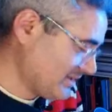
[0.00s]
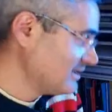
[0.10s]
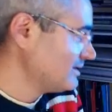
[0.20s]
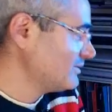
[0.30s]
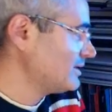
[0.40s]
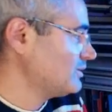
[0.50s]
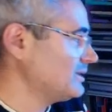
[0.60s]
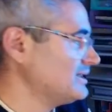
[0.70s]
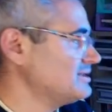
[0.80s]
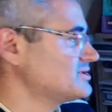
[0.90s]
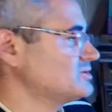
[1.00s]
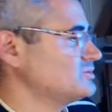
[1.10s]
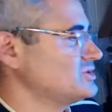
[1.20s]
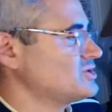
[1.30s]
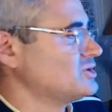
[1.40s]
What else should
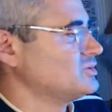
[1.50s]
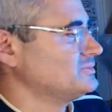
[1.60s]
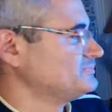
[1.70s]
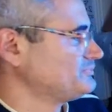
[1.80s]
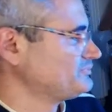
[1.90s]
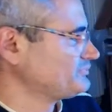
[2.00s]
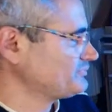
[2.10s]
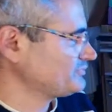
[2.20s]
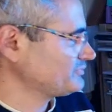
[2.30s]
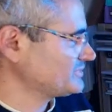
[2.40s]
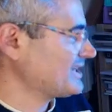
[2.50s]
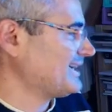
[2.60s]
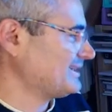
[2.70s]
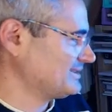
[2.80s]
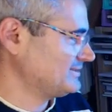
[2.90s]
we draw?
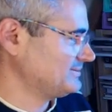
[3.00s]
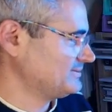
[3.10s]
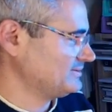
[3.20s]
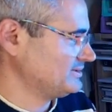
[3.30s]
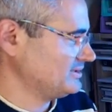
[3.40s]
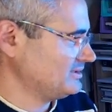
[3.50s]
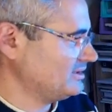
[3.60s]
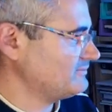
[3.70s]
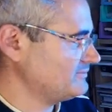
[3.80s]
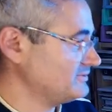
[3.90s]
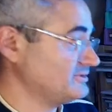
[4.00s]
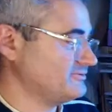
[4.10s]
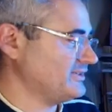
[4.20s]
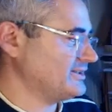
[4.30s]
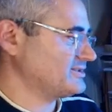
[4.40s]
Cat.
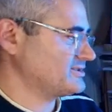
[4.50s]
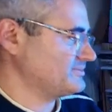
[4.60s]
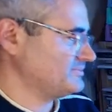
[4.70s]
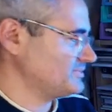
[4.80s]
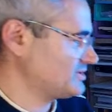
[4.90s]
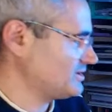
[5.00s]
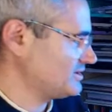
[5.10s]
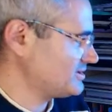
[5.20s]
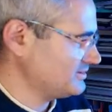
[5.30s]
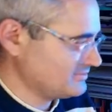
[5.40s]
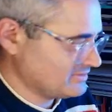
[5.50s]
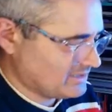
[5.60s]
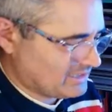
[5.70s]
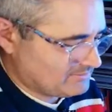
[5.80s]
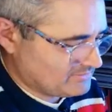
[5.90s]
Thanks, Joycelyn.
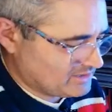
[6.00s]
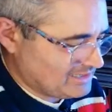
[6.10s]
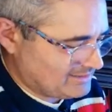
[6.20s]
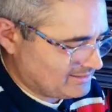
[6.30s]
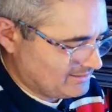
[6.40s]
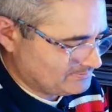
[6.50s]
Gladly.